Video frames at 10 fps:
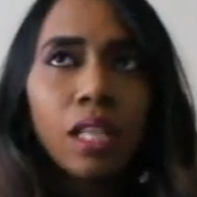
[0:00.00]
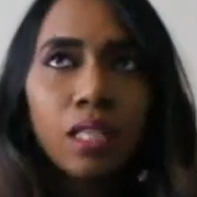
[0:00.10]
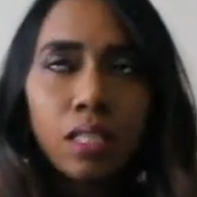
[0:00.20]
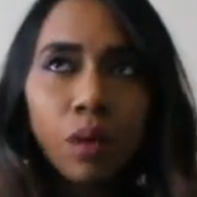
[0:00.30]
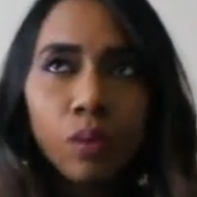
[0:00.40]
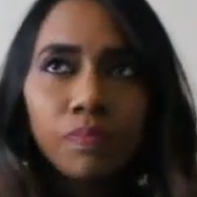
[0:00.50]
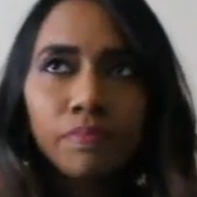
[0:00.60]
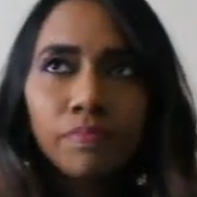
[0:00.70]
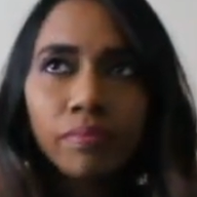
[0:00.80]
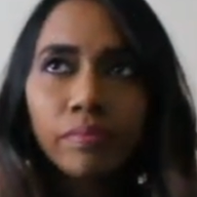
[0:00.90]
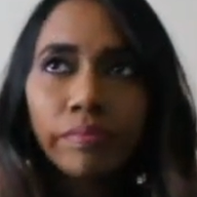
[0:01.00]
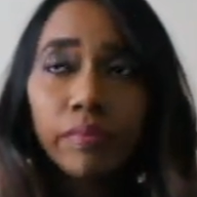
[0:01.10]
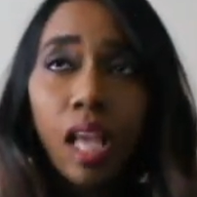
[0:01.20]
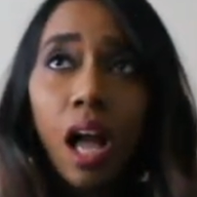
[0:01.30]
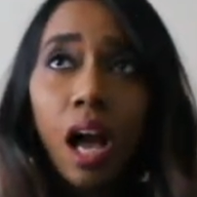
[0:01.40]
So
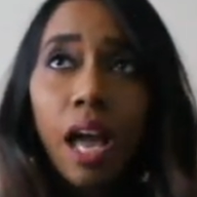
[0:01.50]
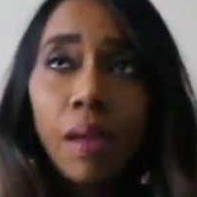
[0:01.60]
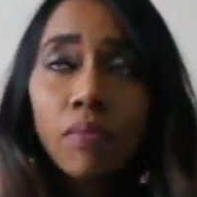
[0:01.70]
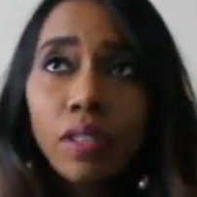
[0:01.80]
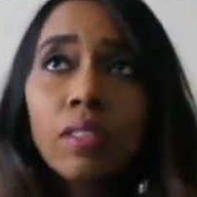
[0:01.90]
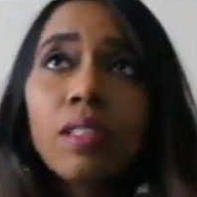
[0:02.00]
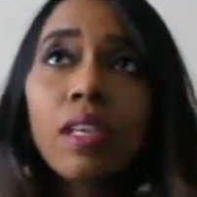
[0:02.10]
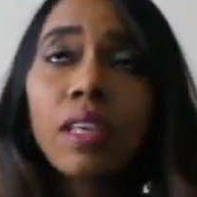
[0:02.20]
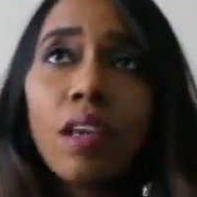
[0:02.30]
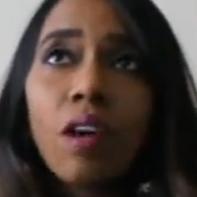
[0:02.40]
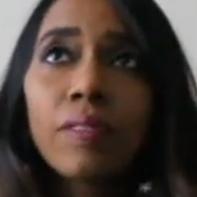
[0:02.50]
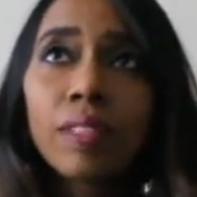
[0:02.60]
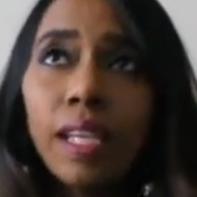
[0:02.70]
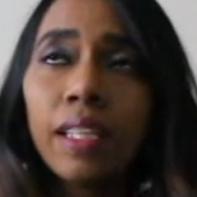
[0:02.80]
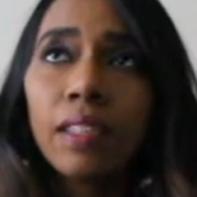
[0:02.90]
I'm just thinking of
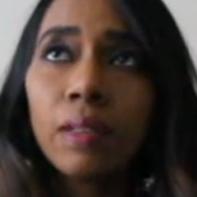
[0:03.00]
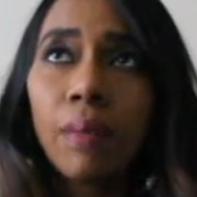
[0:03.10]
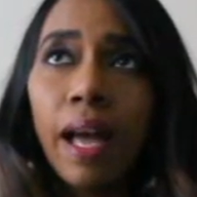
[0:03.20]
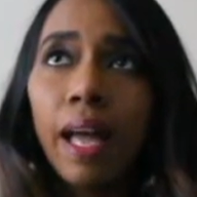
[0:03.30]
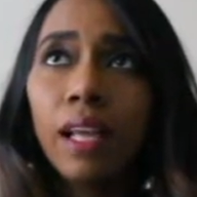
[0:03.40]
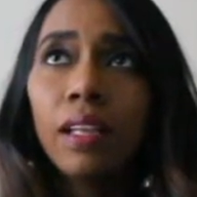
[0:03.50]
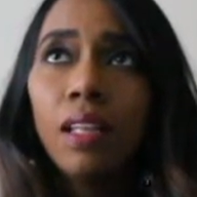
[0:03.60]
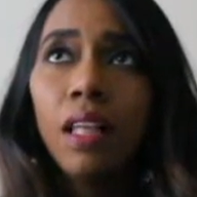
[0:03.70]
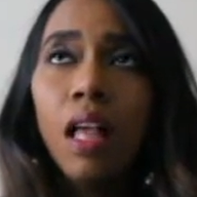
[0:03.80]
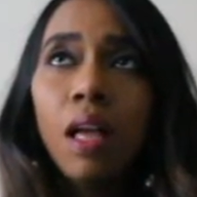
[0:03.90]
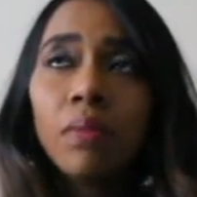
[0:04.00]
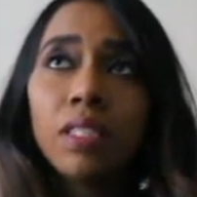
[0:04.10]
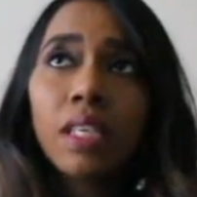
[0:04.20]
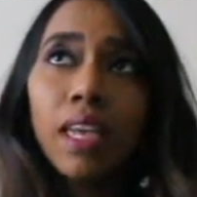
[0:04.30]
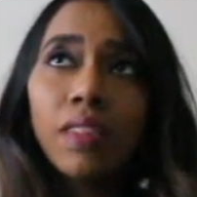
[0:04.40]
selling this bag. But
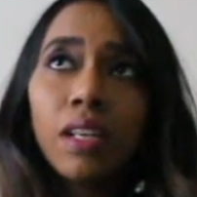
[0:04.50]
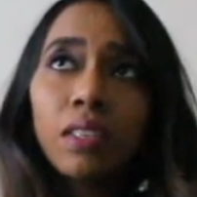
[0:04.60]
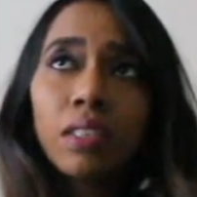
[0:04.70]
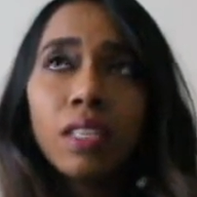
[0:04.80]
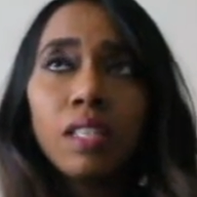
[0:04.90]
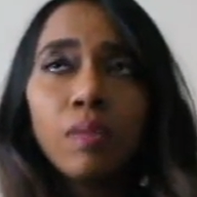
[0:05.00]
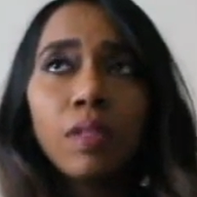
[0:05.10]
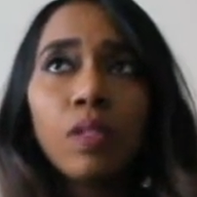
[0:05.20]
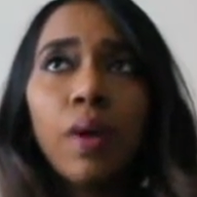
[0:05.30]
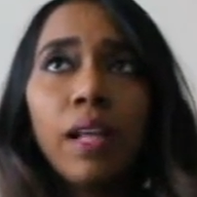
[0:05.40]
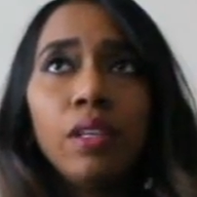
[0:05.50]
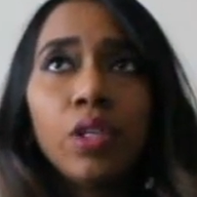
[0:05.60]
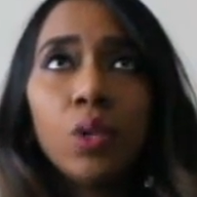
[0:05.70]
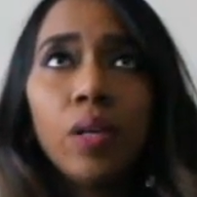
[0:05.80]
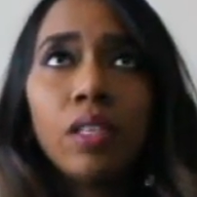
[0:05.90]
again, there is a sentimental value
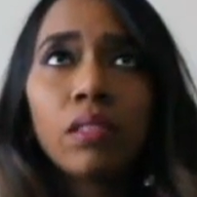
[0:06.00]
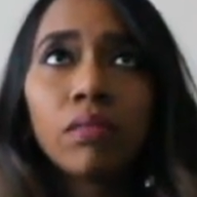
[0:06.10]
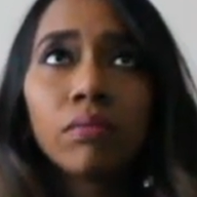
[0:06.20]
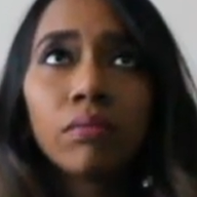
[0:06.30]
to it.